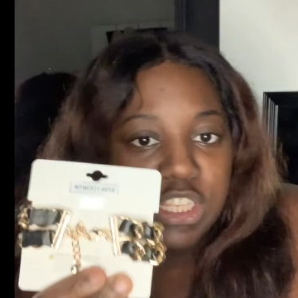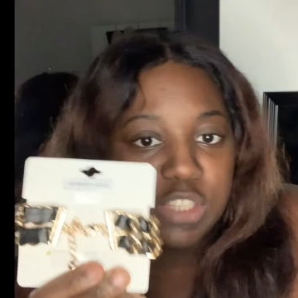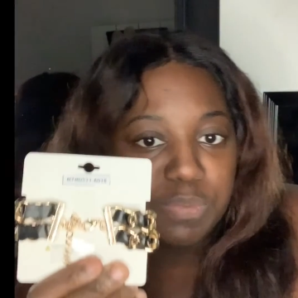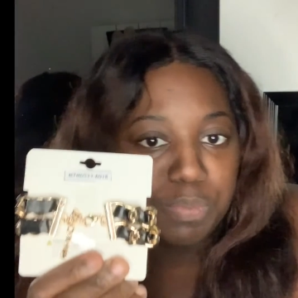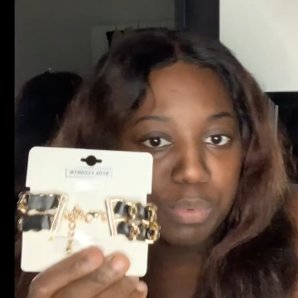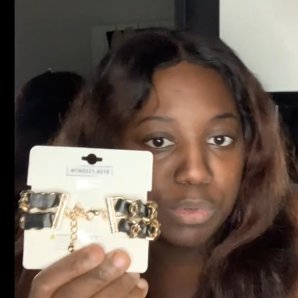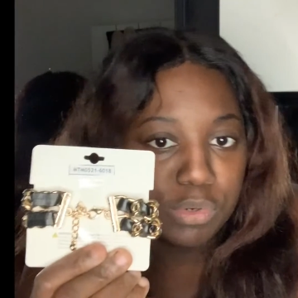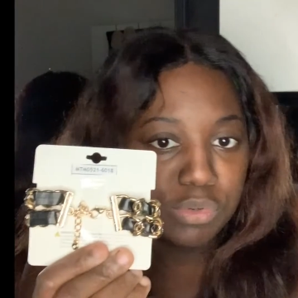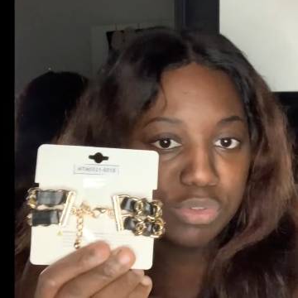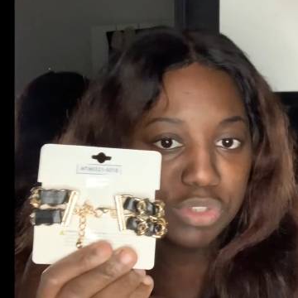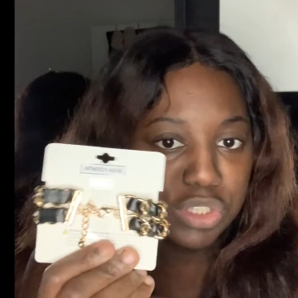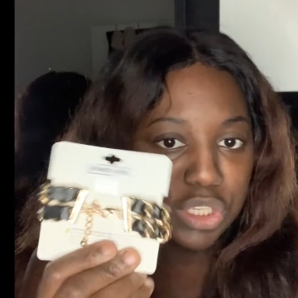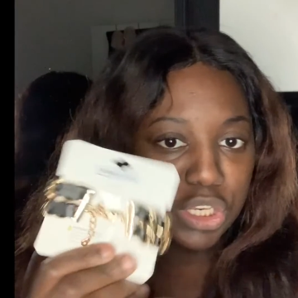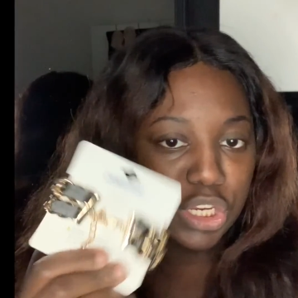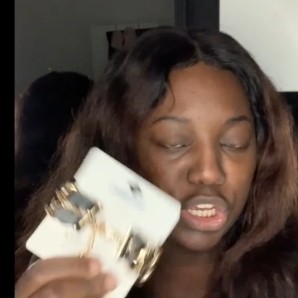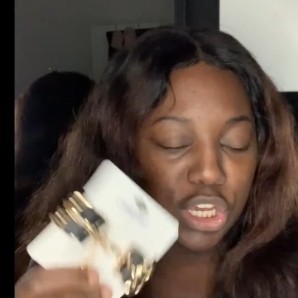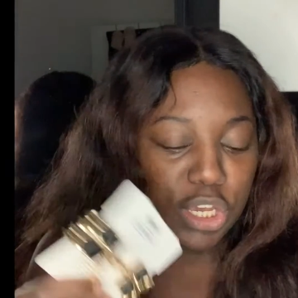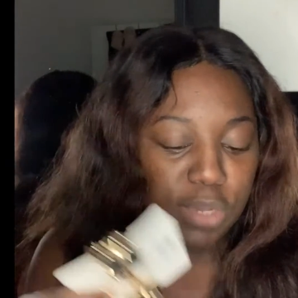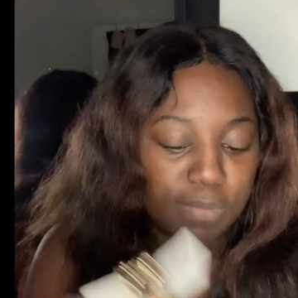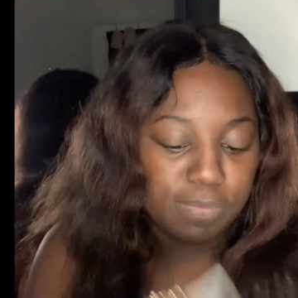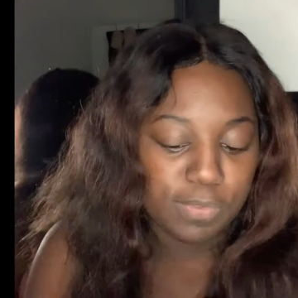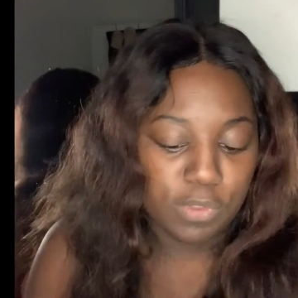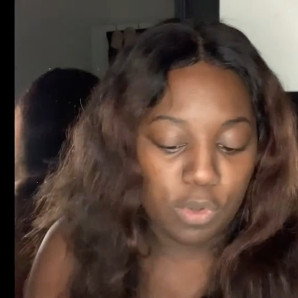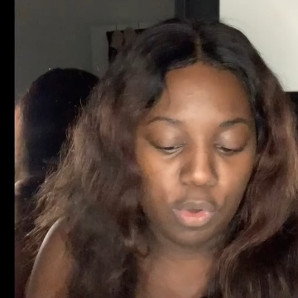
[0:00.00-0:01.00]
spruce it
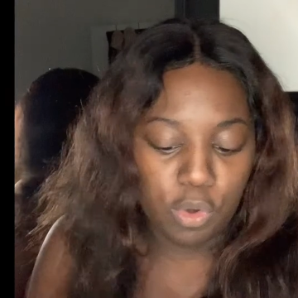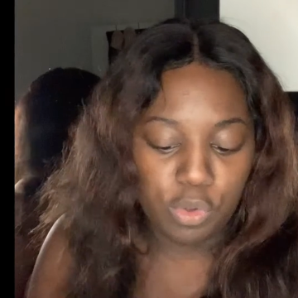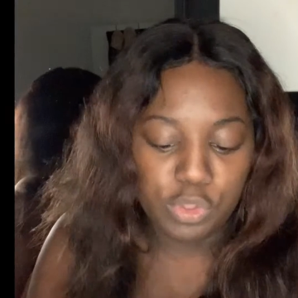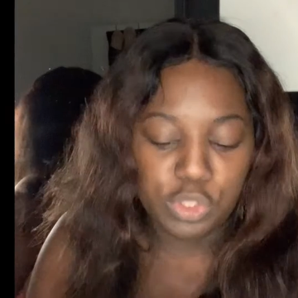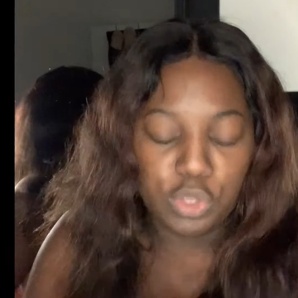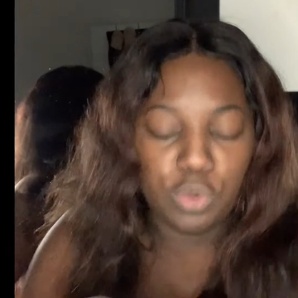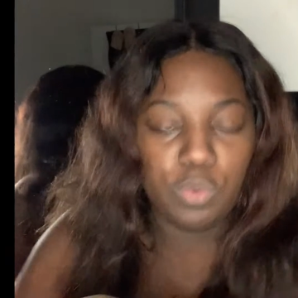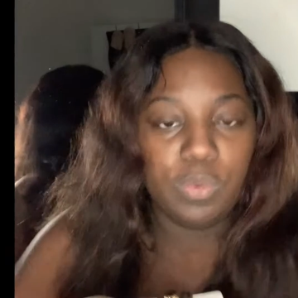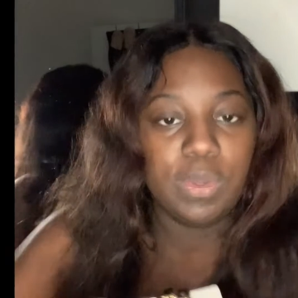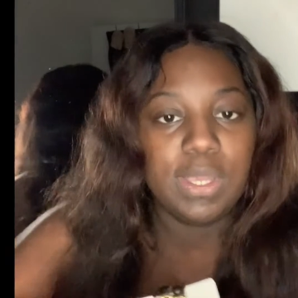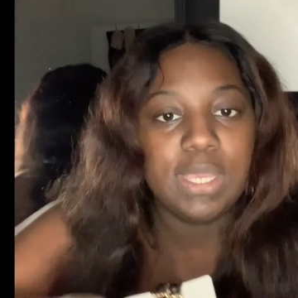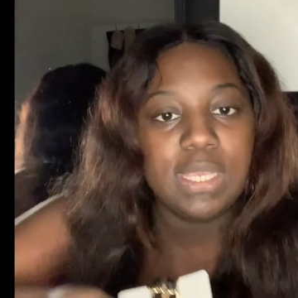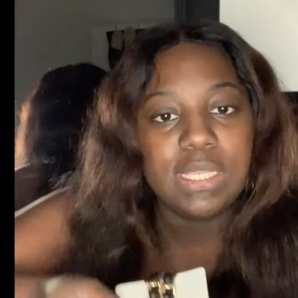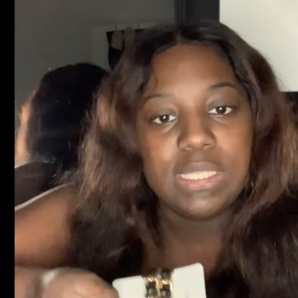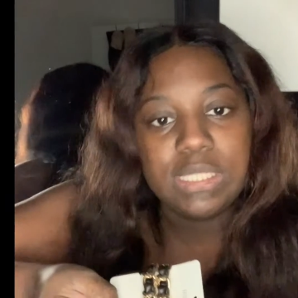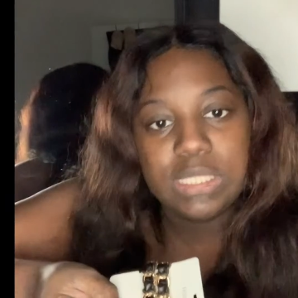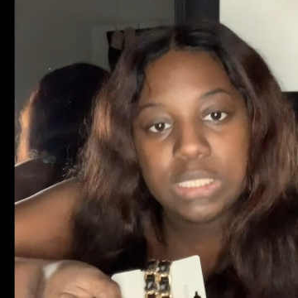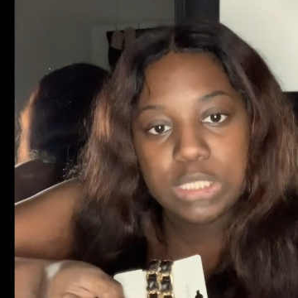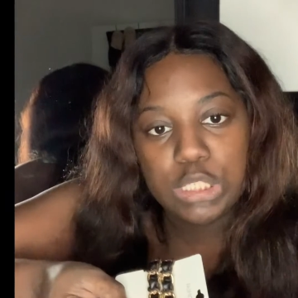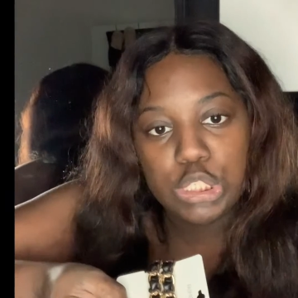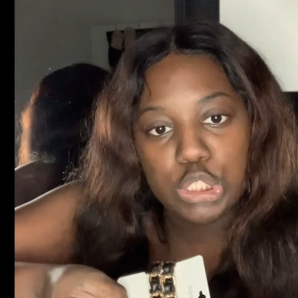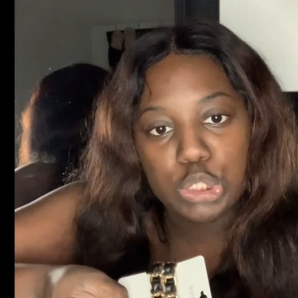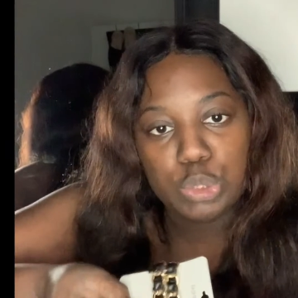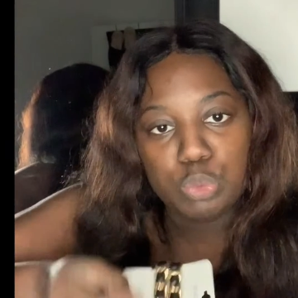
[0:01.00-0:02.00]
up, throw on your
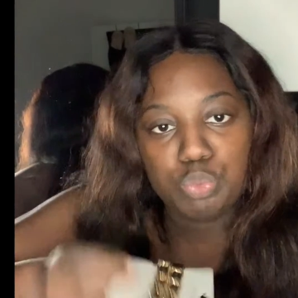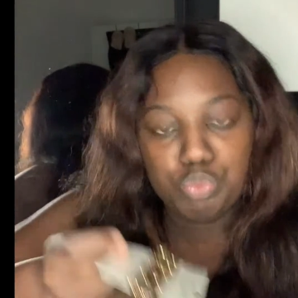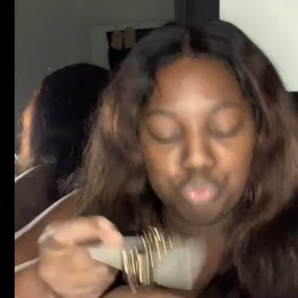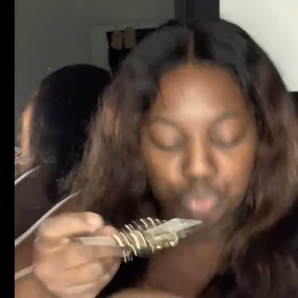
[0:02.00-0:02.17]
wrist.